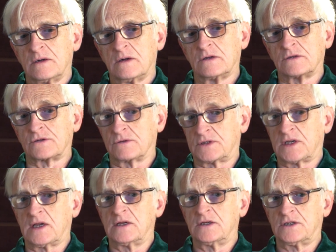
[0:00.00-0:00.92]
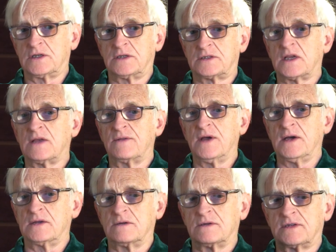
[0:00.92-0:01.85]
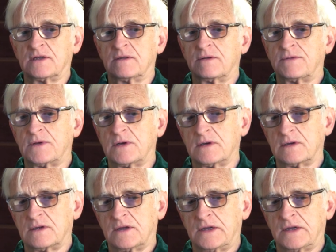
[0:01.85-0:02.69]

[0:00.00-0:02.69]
also say, she said then, you see, that the,